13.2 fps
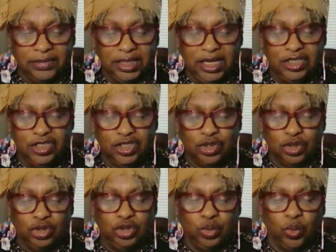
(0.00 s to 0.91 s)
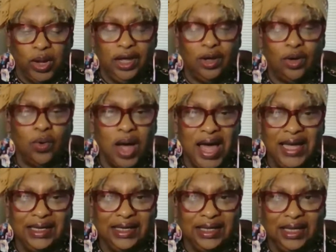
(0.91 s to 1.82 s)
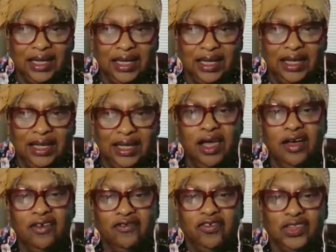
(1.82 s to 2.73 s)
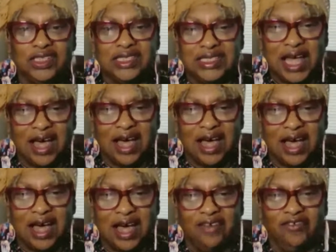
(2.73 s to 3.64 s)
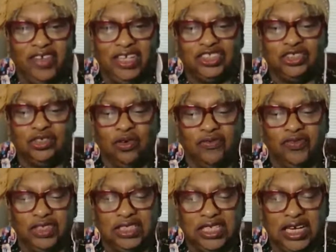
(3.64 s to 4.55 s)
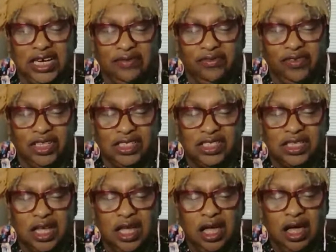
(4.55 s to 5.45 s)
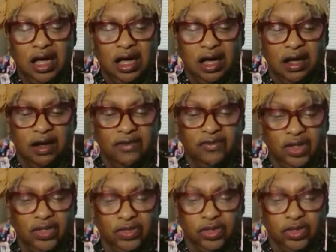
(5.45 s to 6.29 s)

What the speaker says: It is good to wait quietly for the salvation or for the deliverance of the Lord.